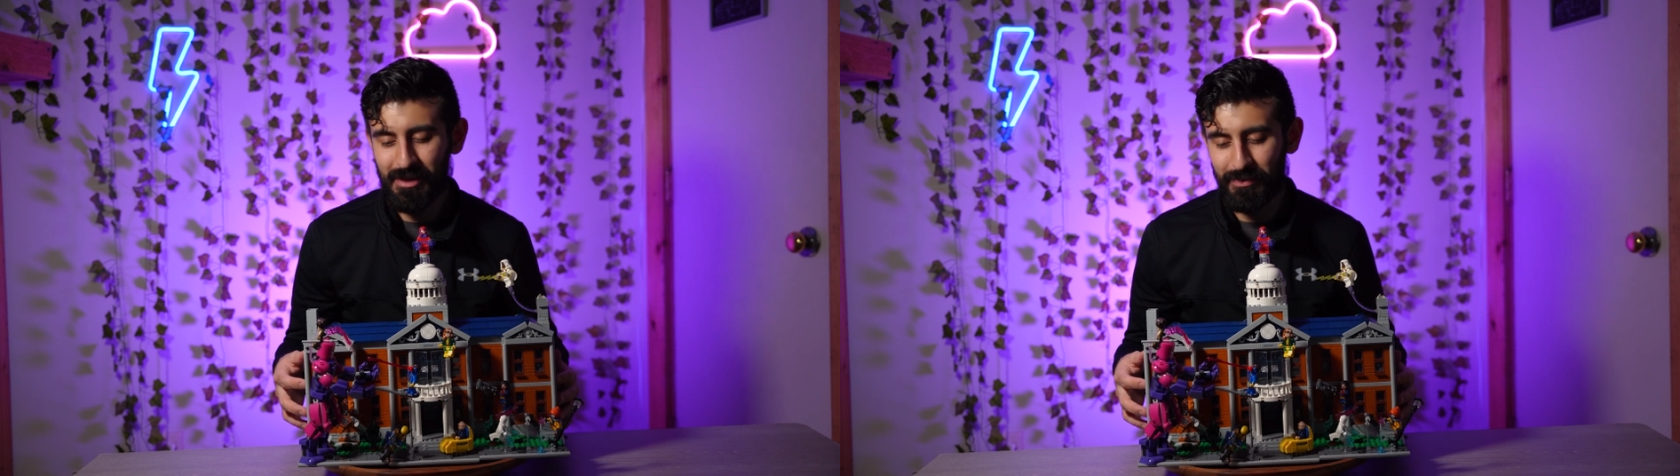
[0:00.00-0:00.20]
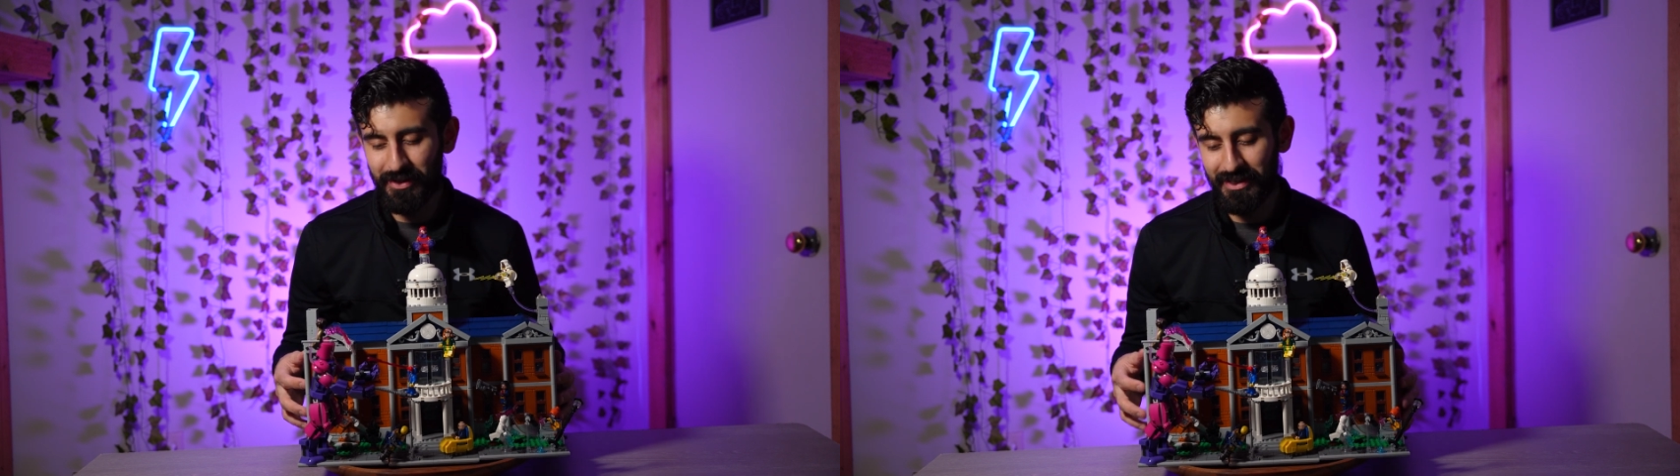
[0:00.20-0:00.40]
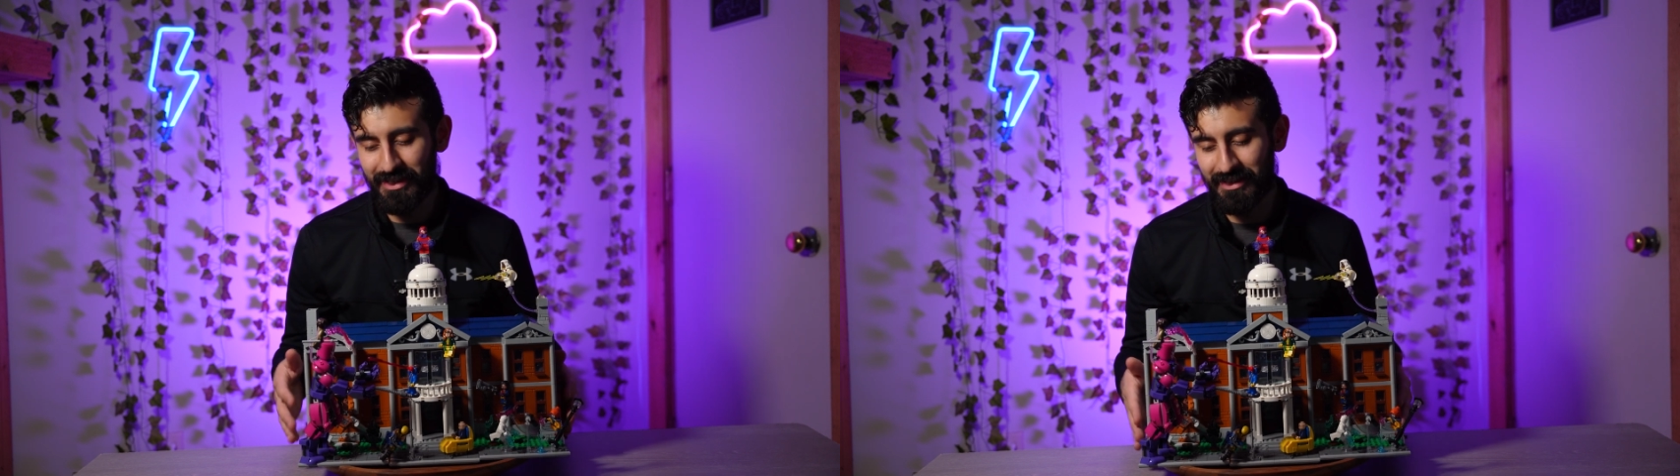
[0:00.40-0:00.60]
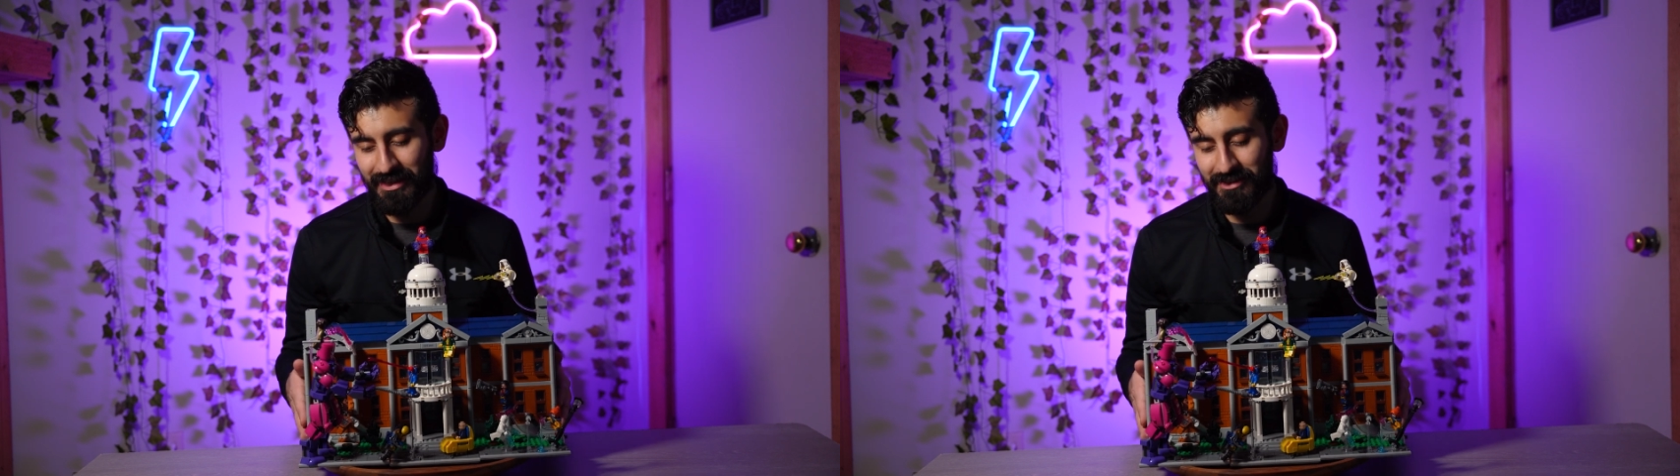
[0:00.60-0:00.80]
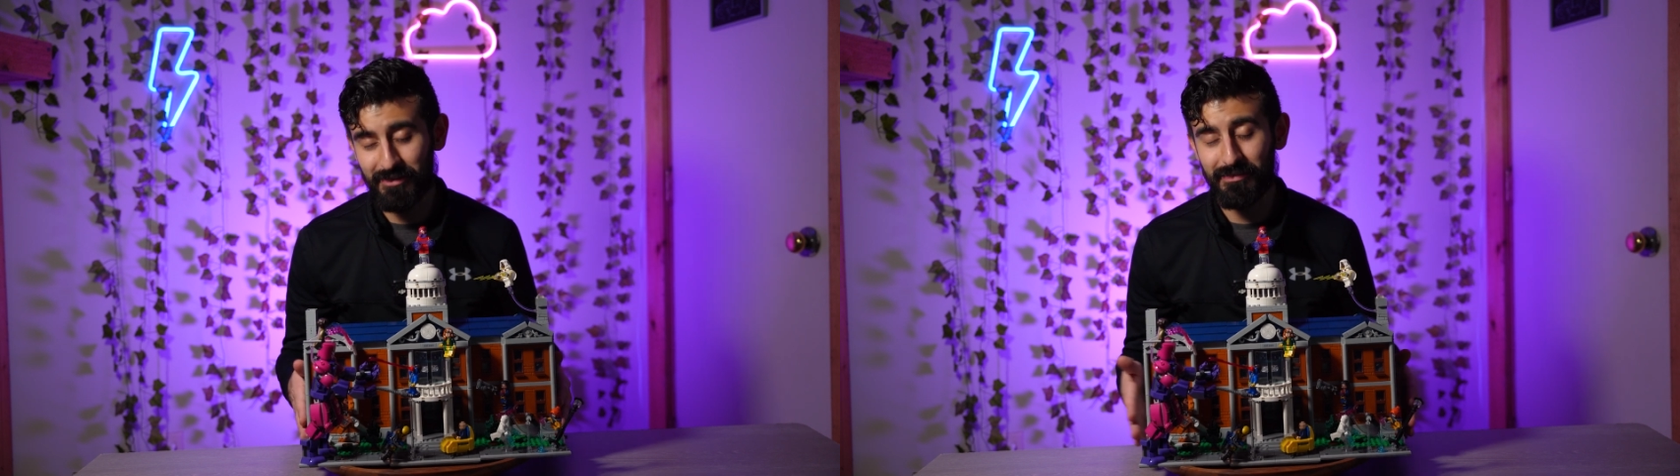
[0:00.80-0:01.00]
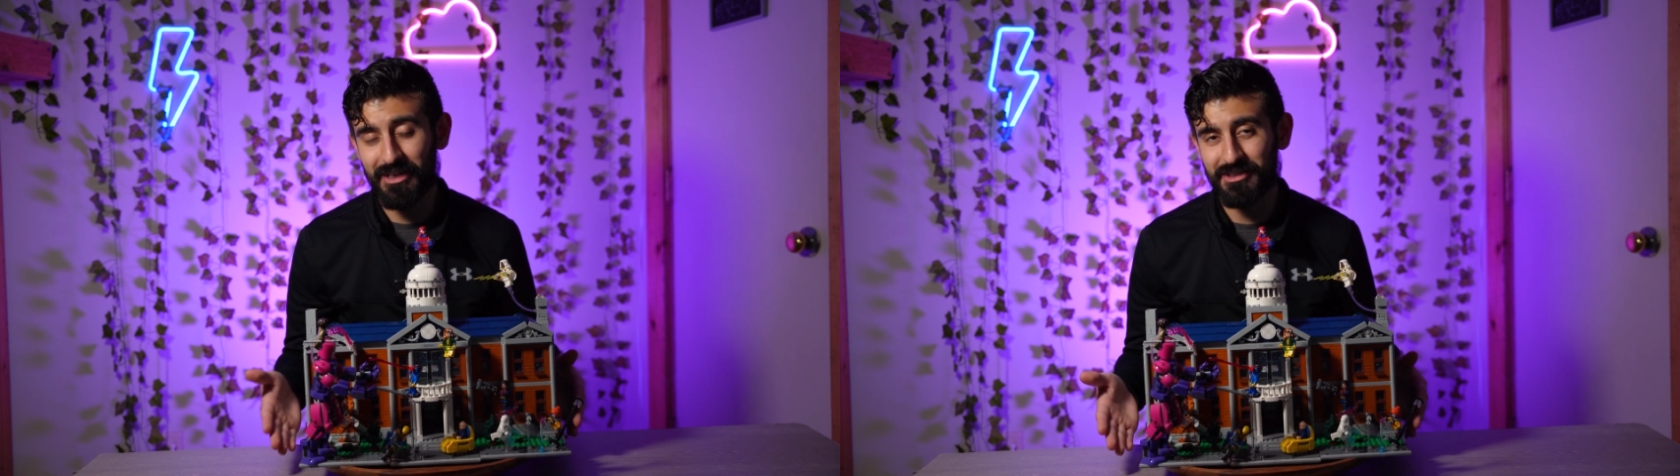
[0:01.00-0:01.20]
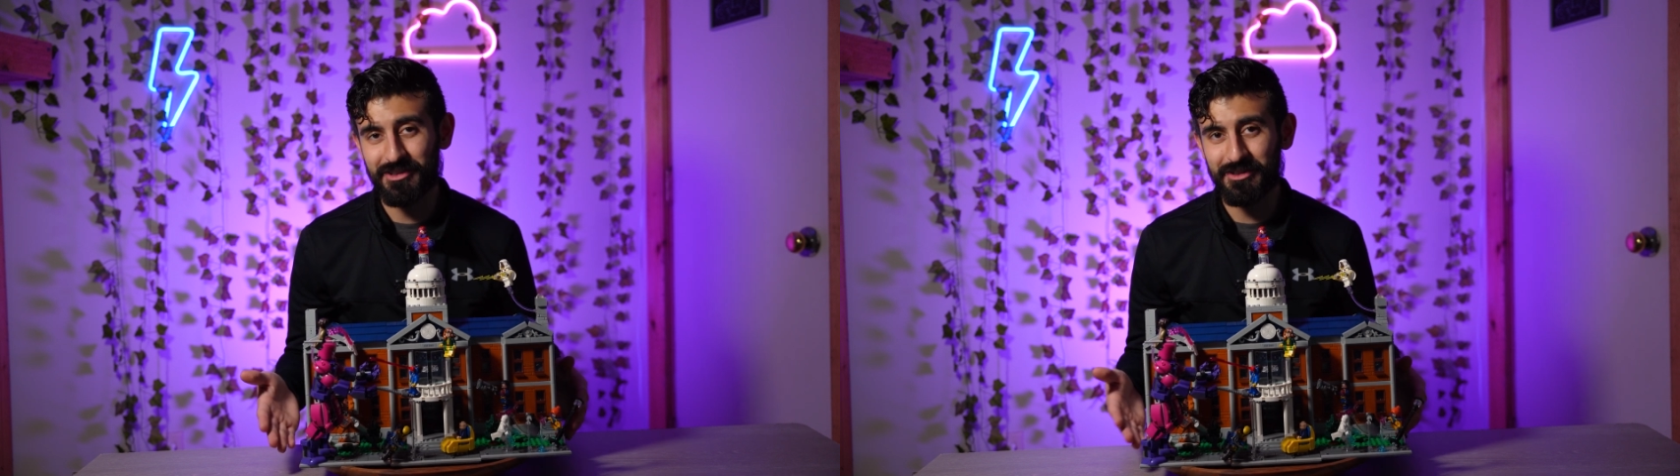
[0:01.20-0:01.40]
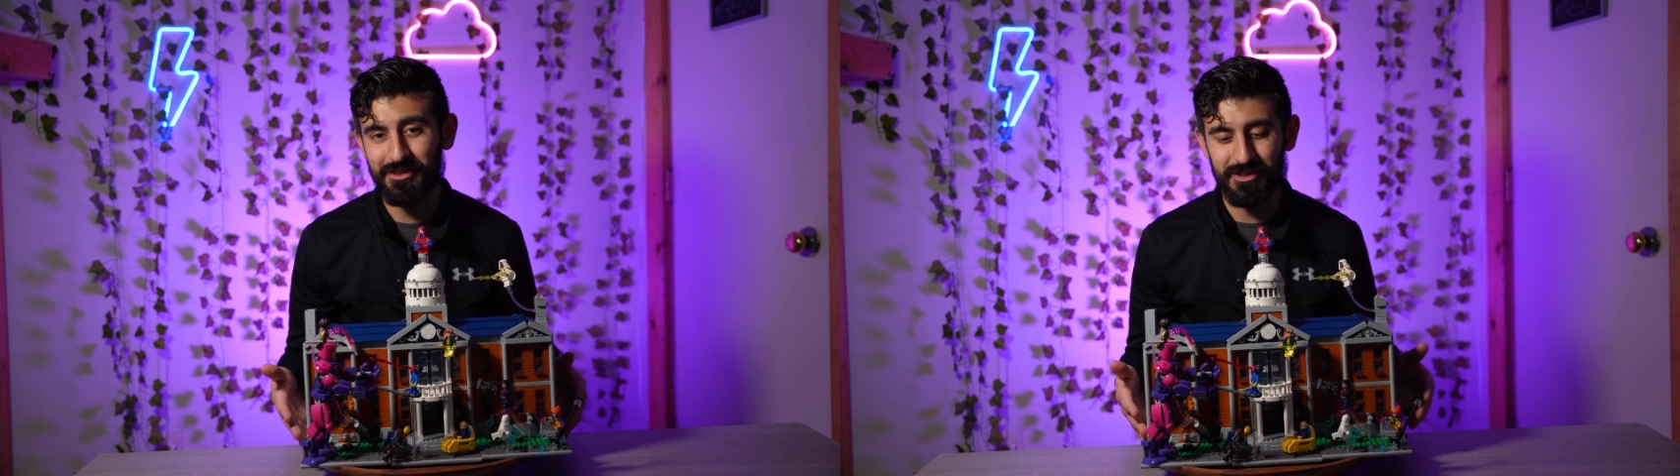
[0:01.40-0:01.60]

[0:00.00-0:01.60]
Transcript: but it is a modular,